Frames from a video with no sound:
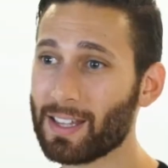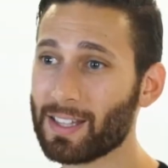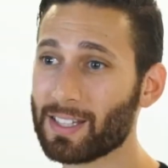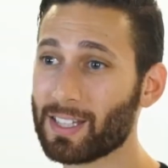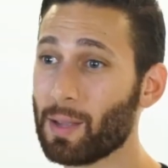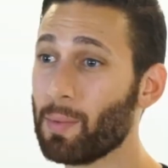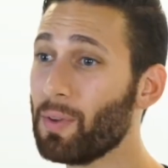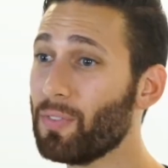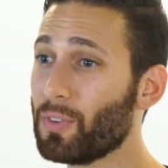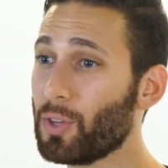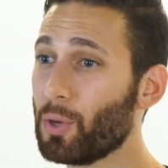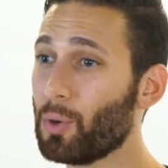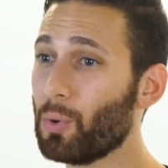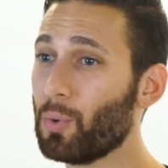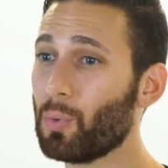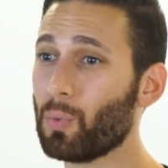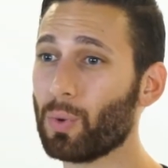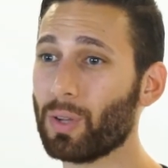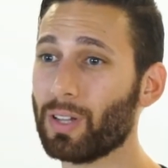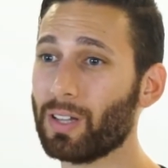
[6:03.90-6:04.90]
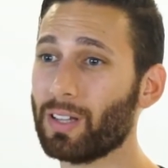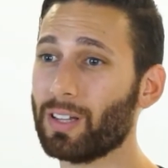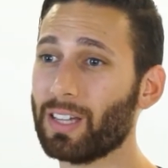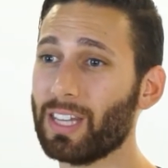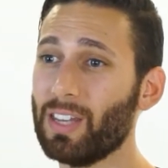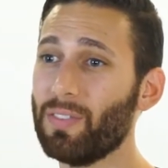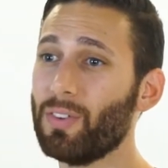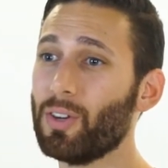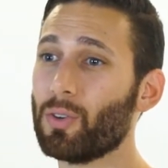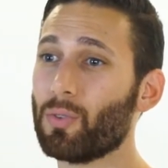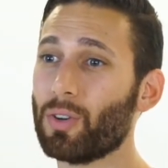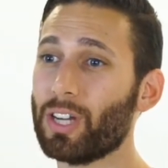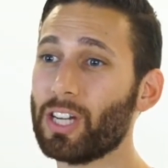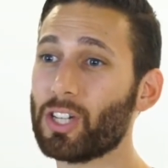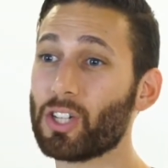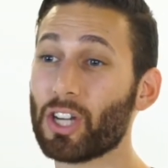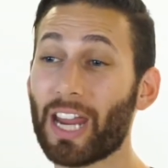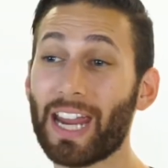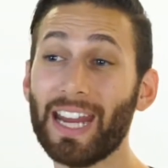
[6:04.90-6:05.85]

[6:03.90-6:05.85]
Some of you will even reach